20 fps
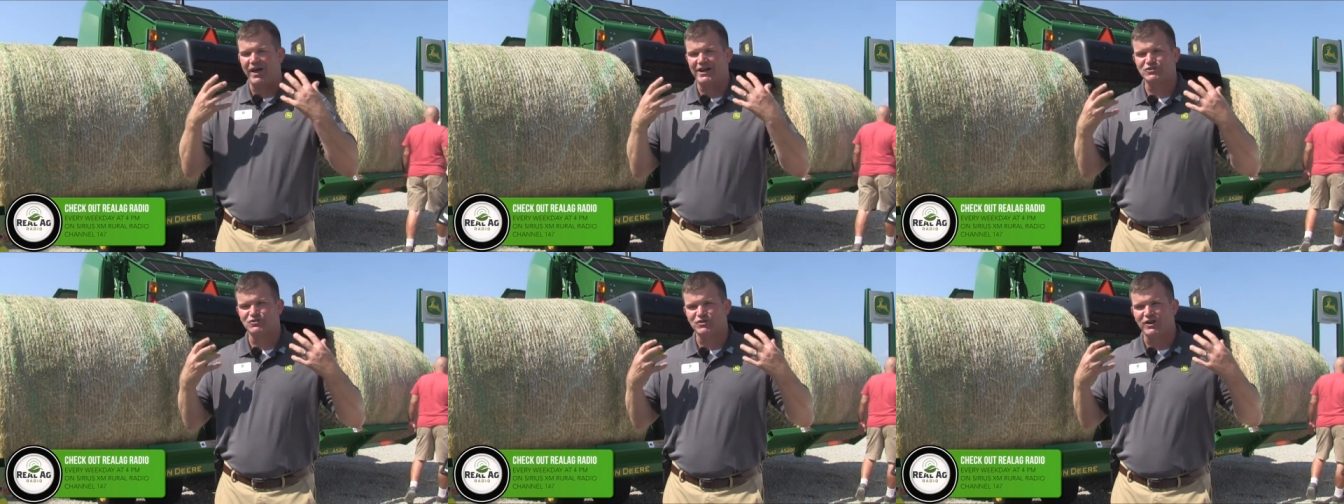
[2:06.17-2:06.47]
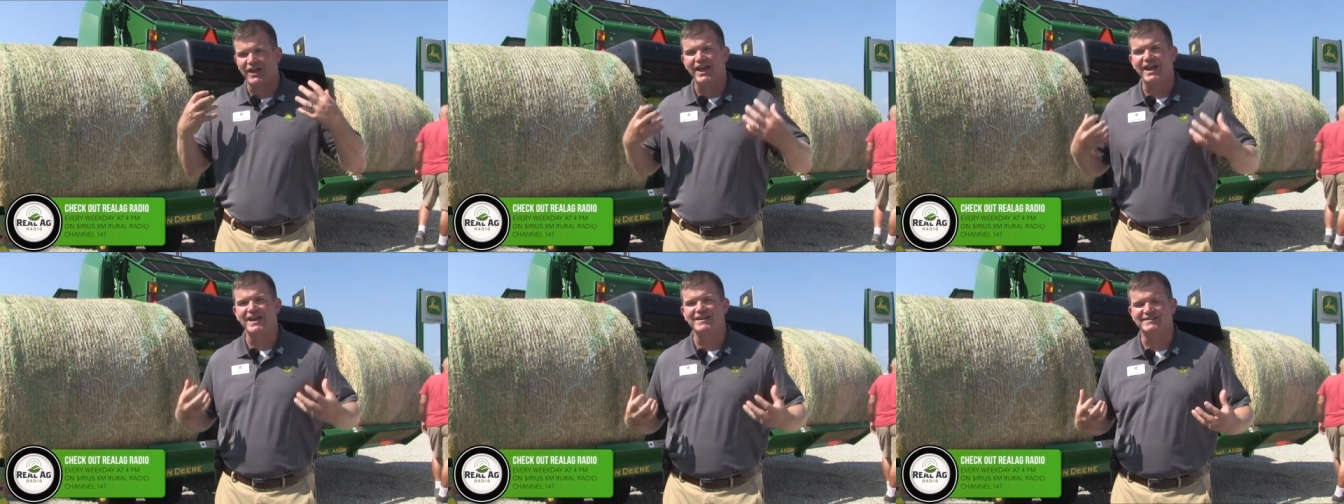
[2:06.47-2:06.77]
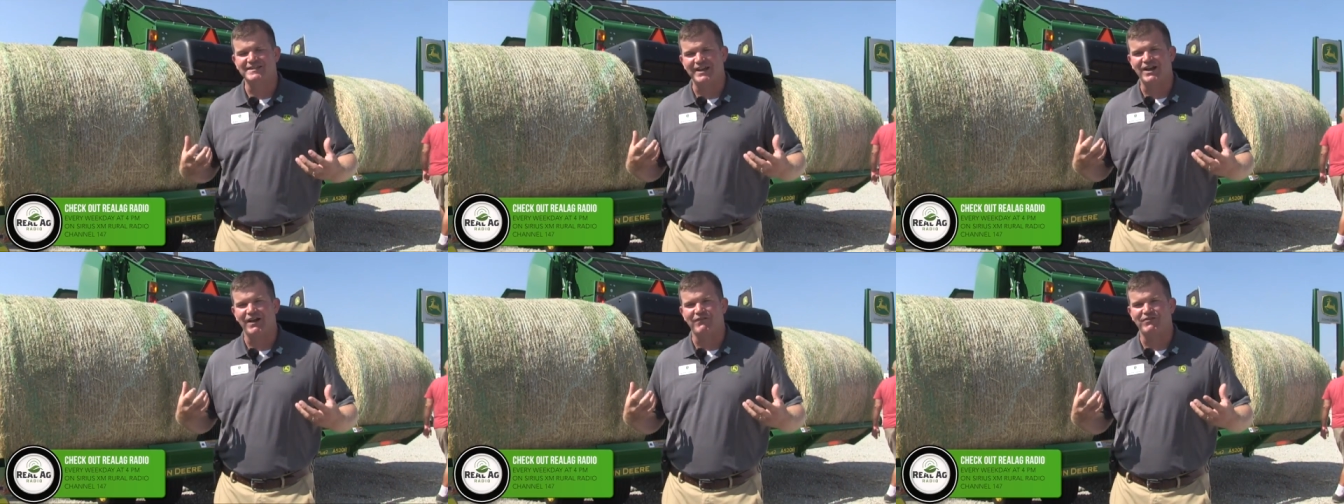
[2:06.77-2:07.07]
extra hay
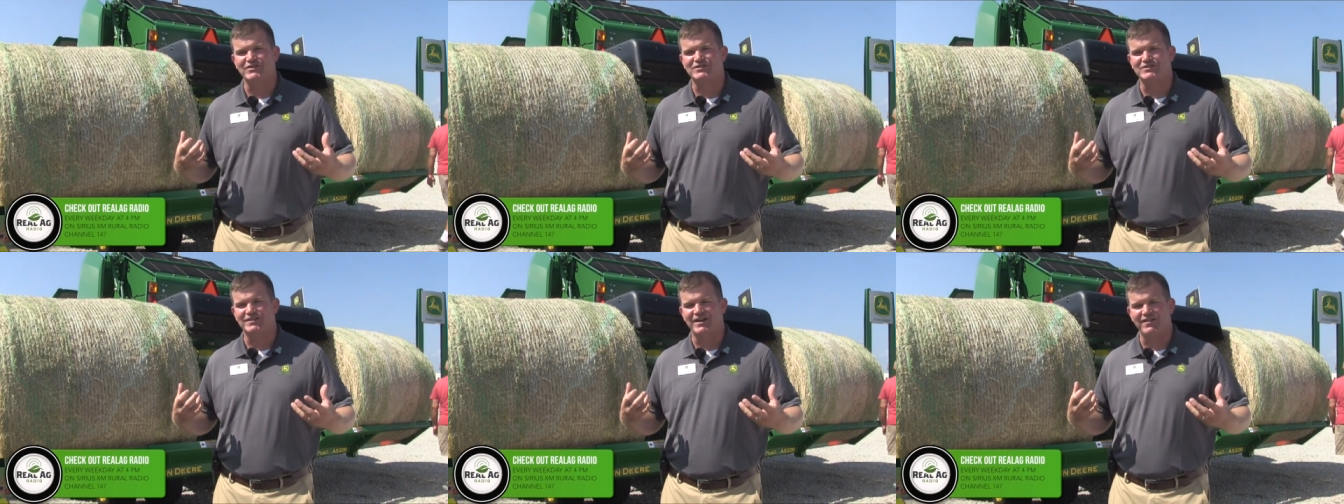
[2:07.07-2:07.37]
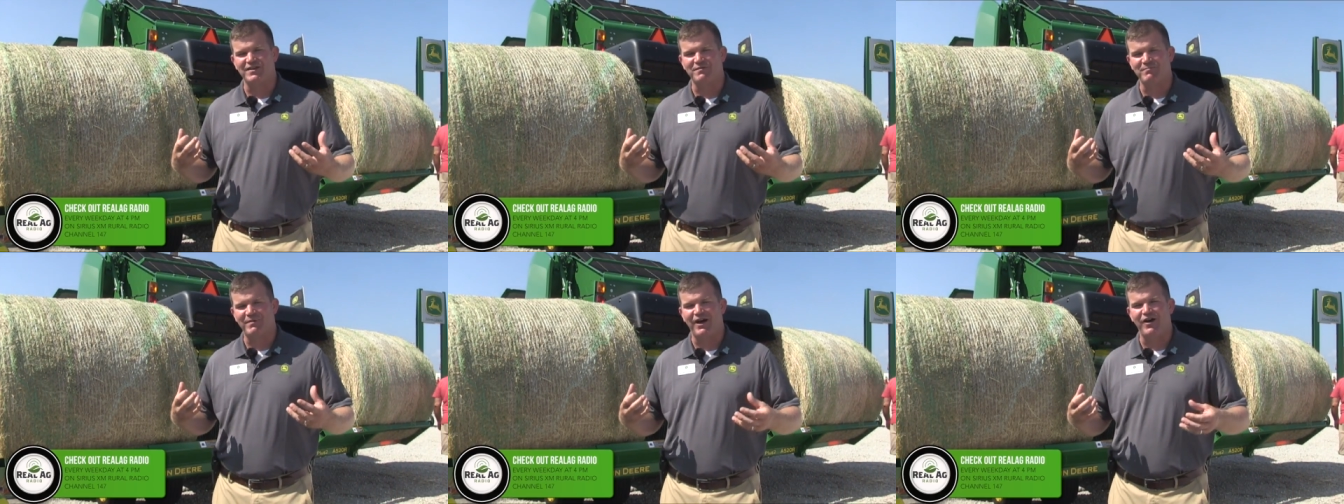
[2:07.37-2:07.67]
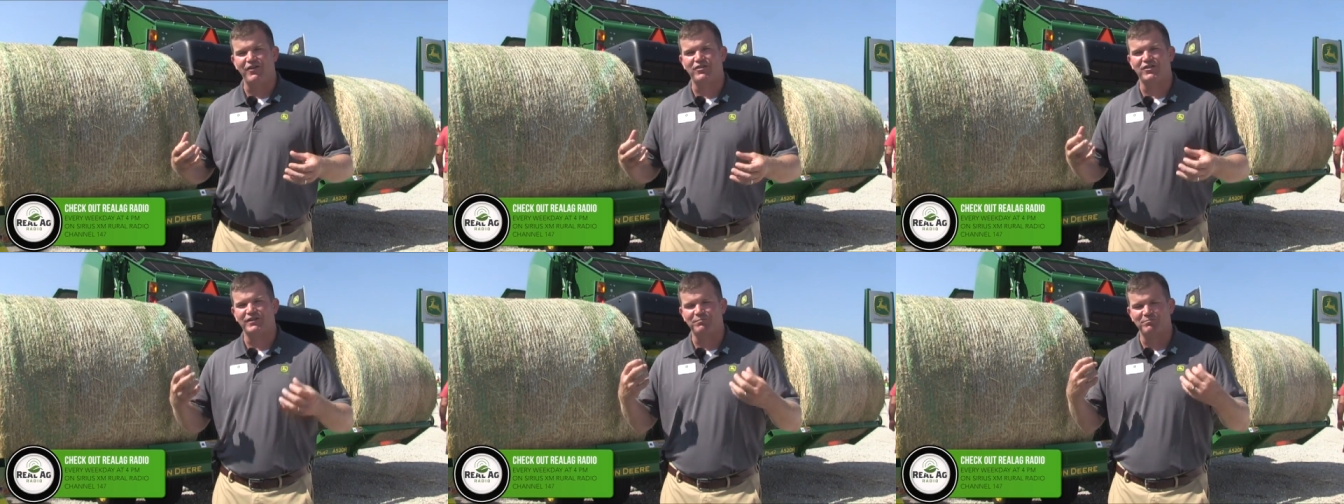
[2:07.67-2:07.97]
is hanging off the side of their
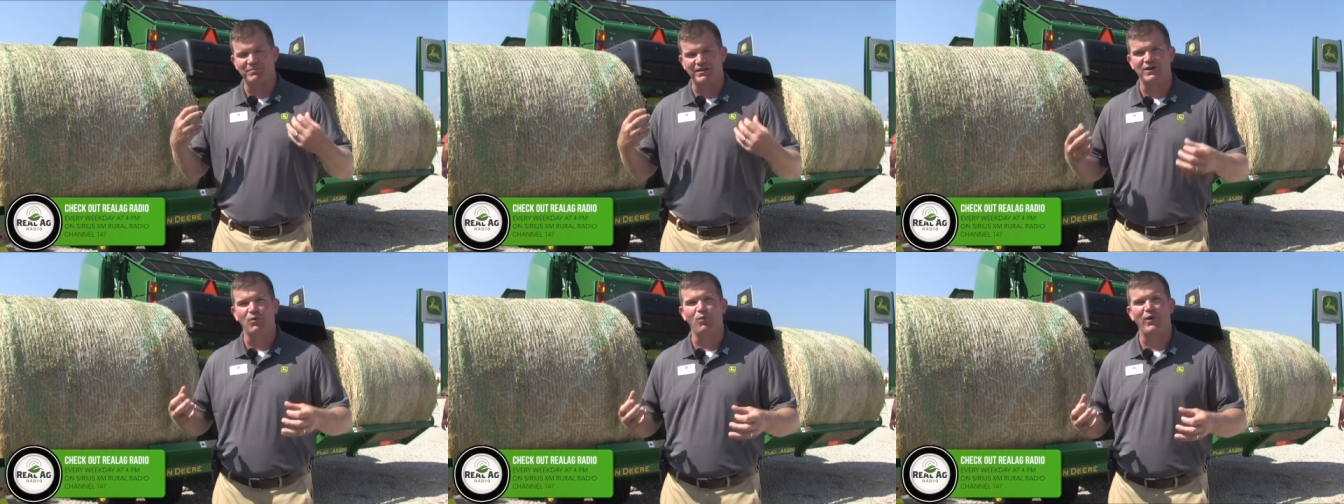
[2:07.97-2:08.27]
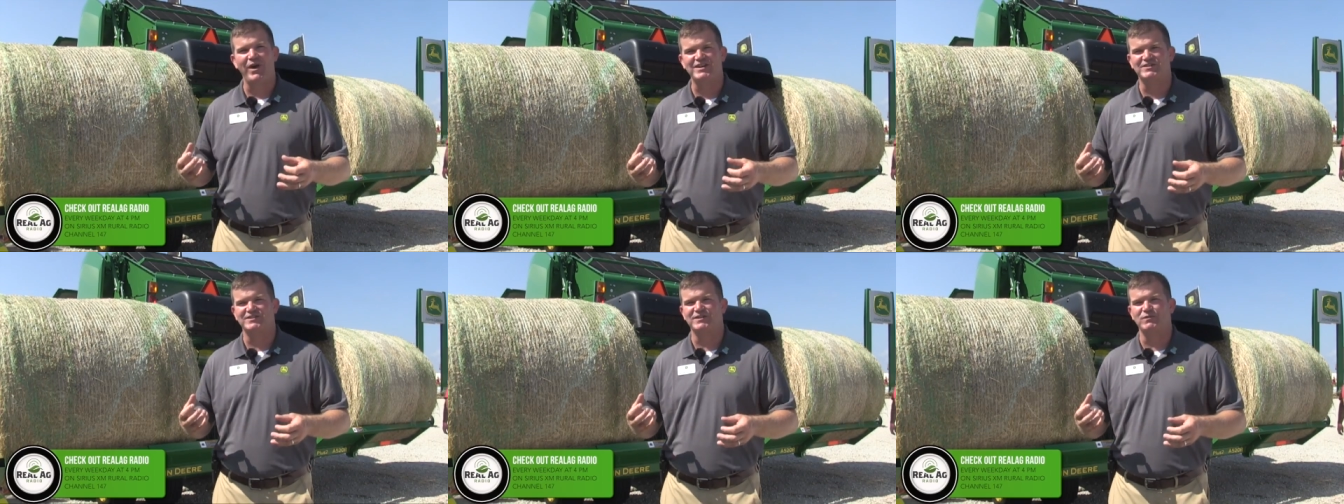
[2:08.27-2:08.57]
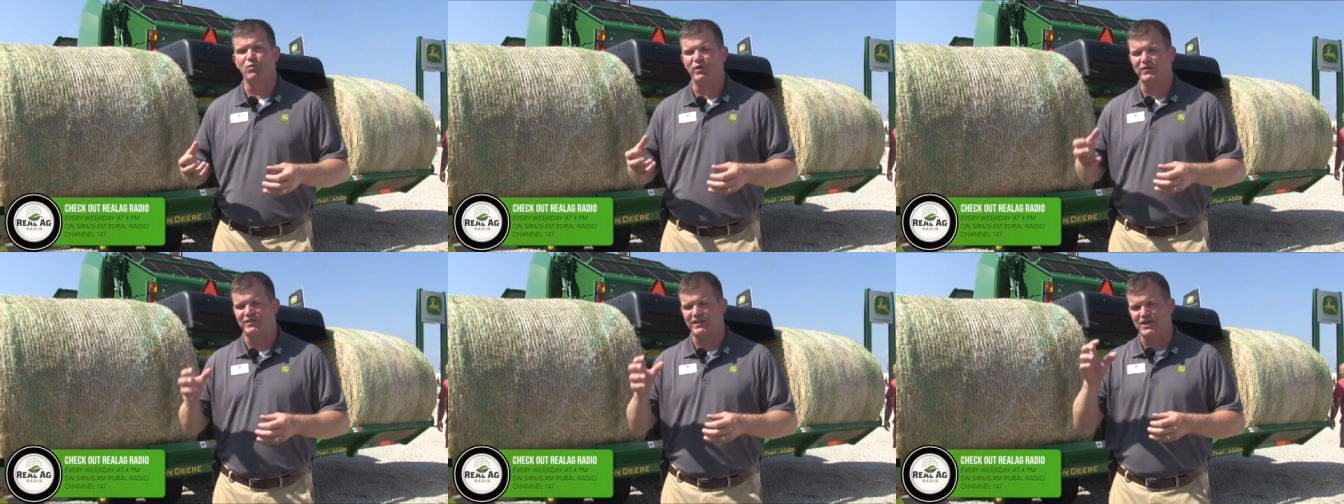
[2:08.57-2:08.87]
mouth and being
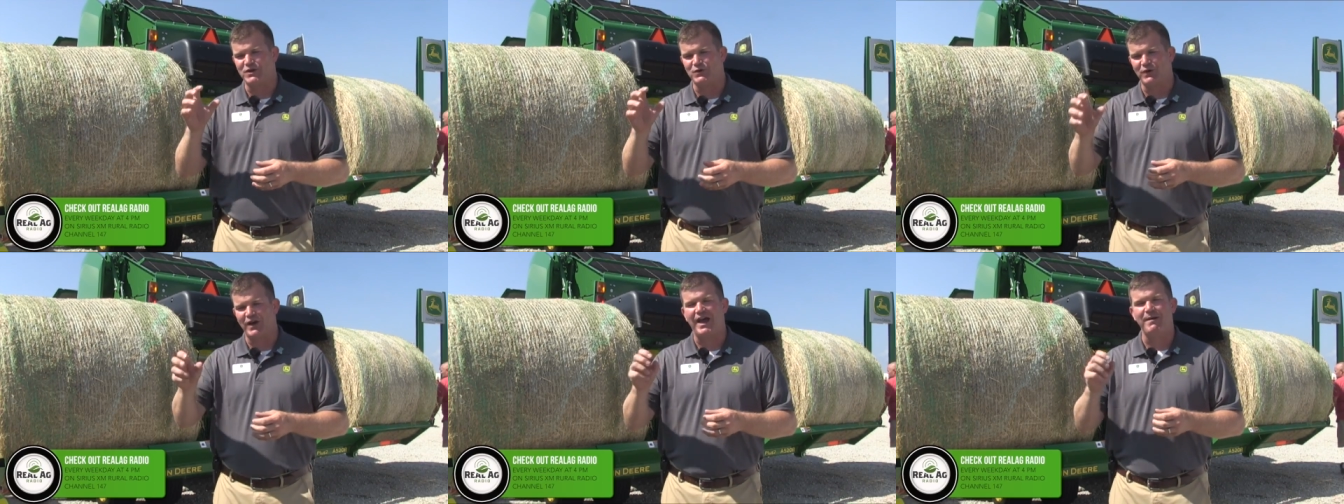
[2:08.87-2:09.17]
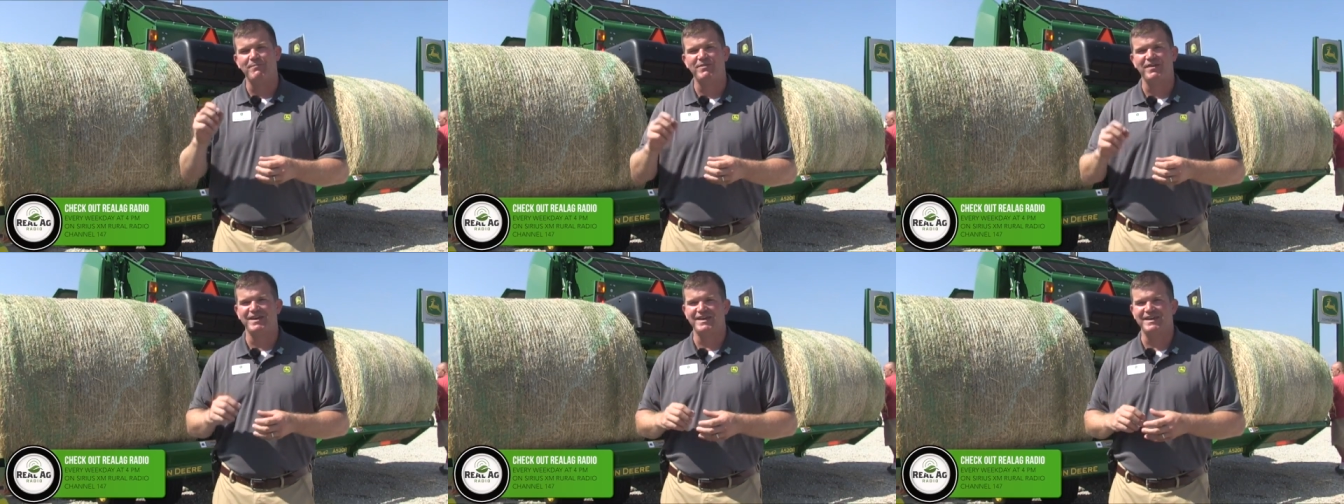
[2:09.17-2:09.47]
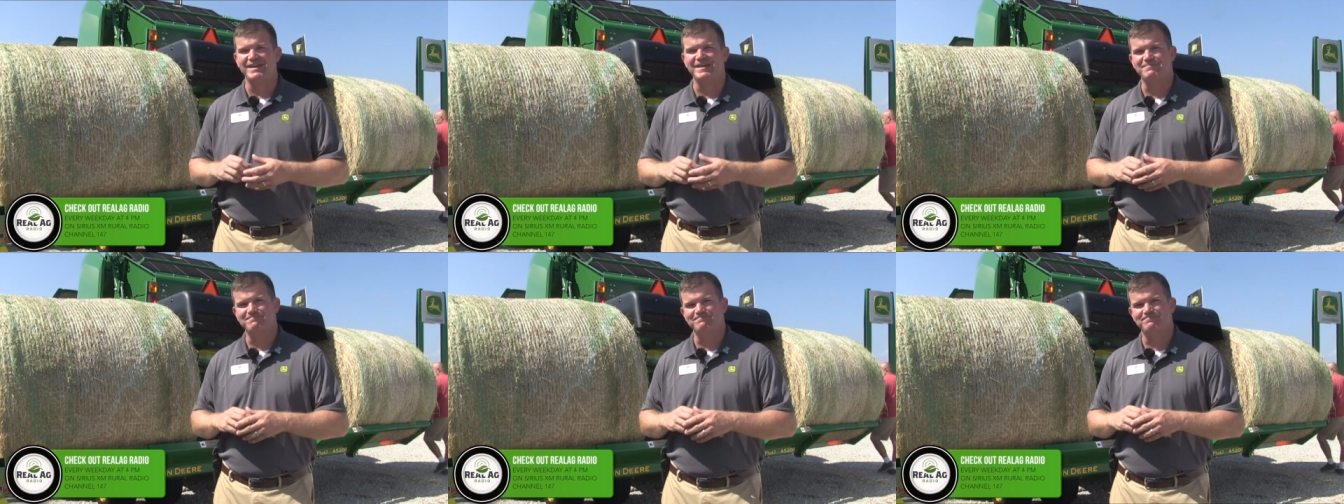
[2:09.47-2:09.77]
wasted. What they grab, they
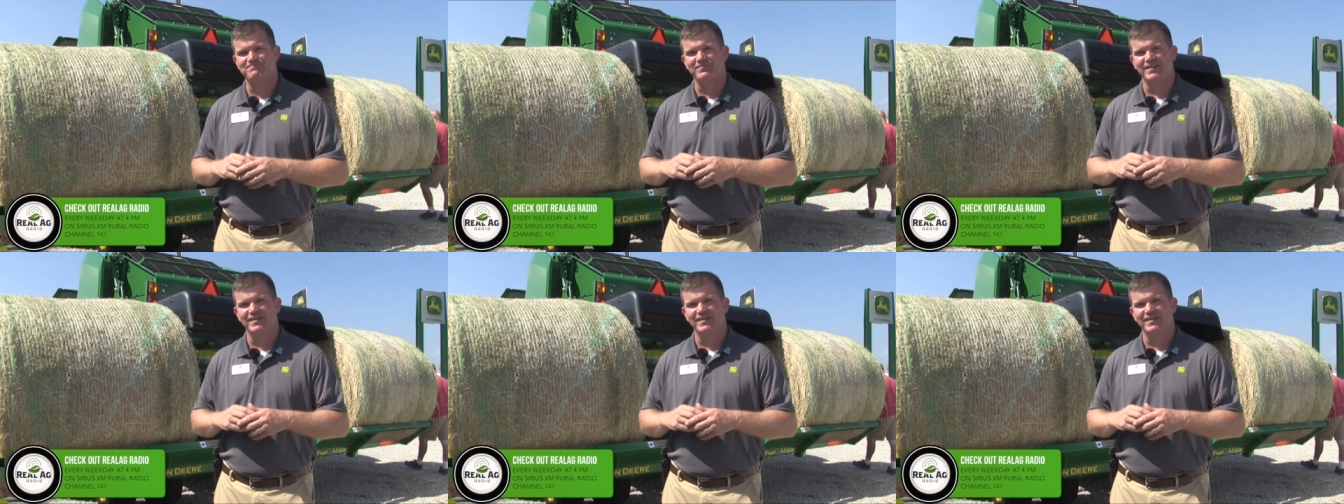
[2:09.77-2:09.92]
eat.